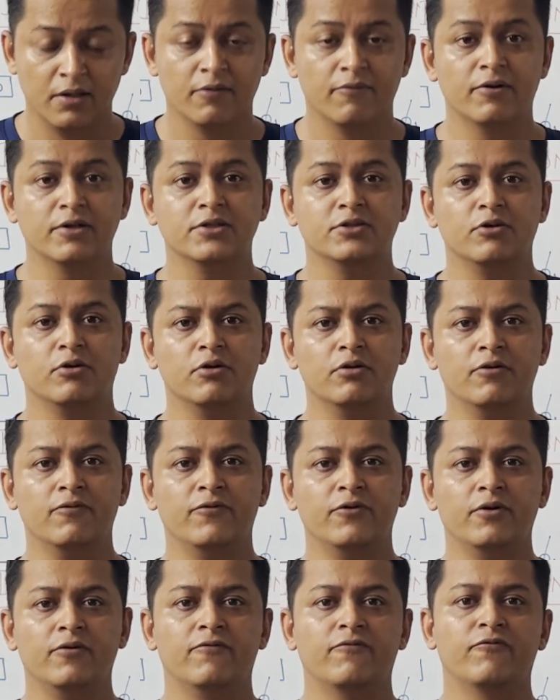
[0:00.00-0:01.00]
Once all
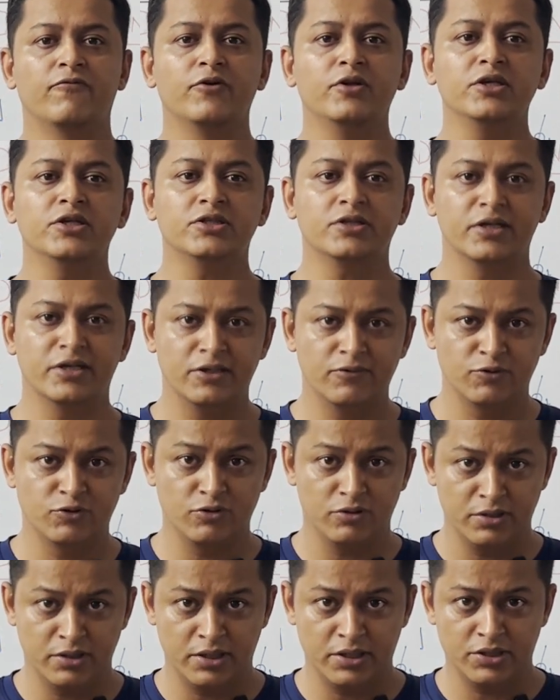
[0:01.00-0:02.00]
of you have finished the
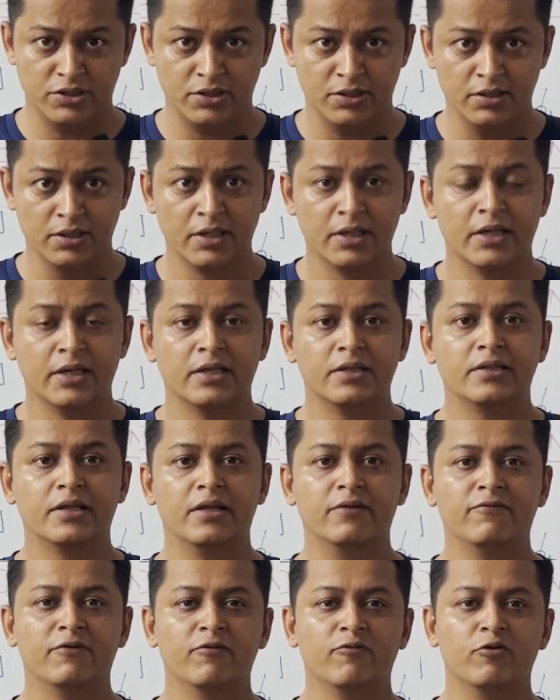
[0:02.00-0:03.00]
individual narration,
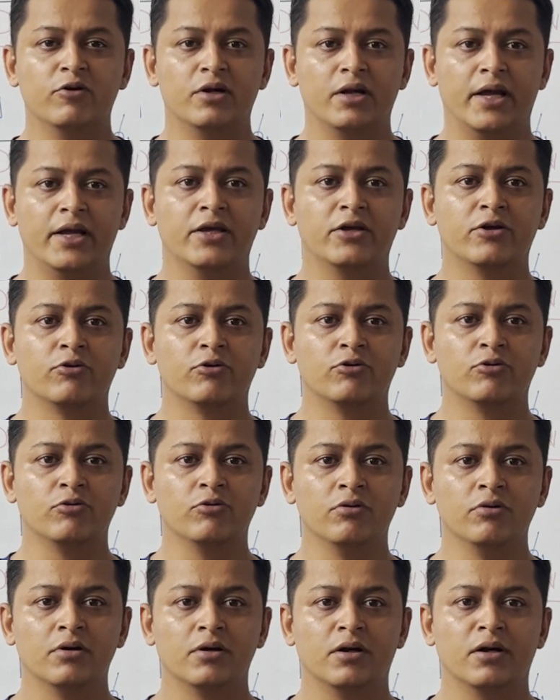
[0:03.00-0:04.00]
then we would like you
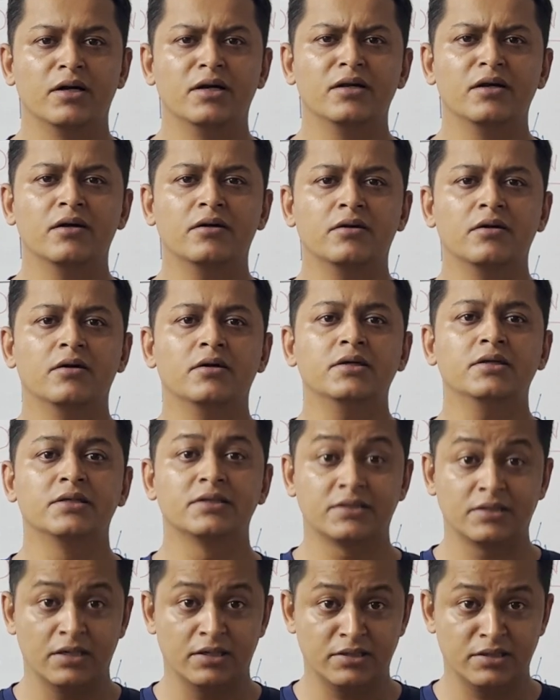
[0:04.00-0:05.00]
to conduct a
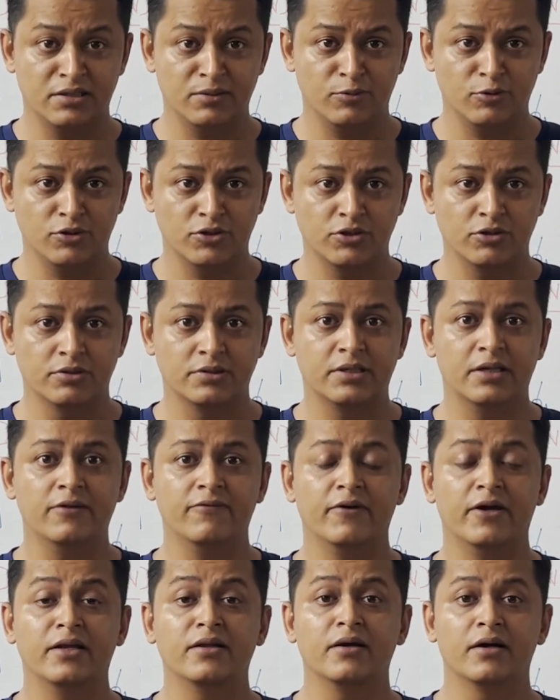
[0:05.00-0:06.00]
discussion amongst
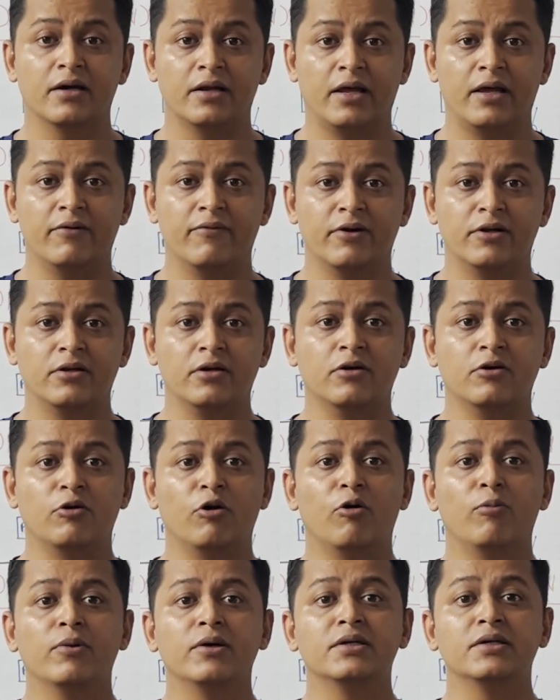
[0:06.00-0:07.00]
yourself and arrive at a
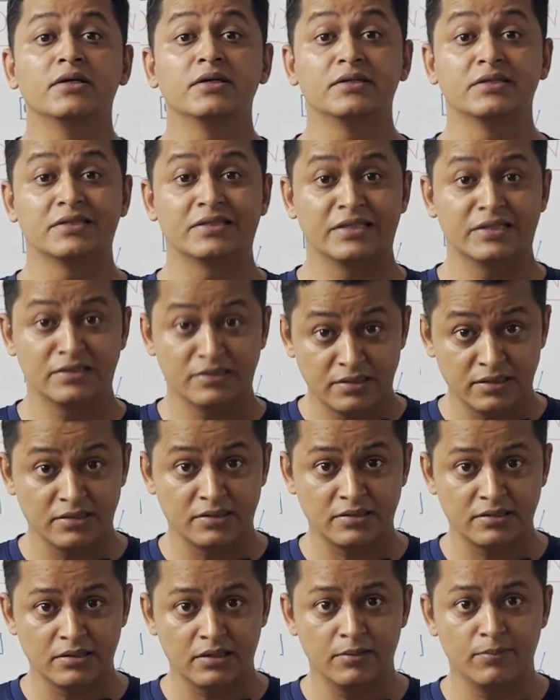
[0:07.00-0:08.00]
common
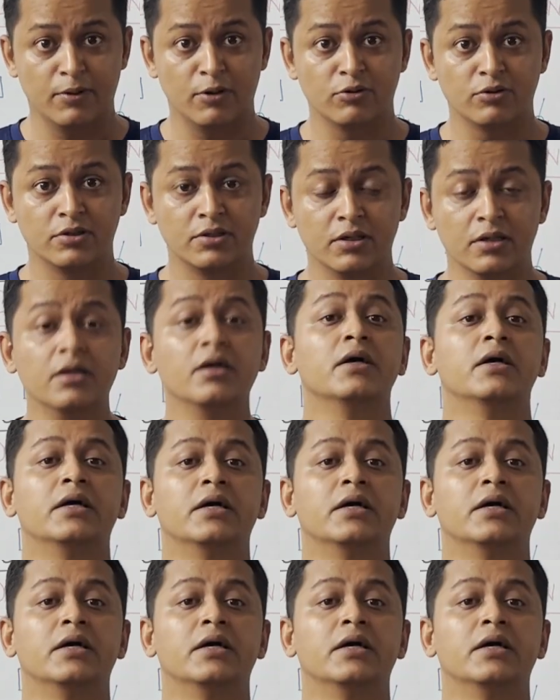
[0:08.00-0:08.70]
consensus about the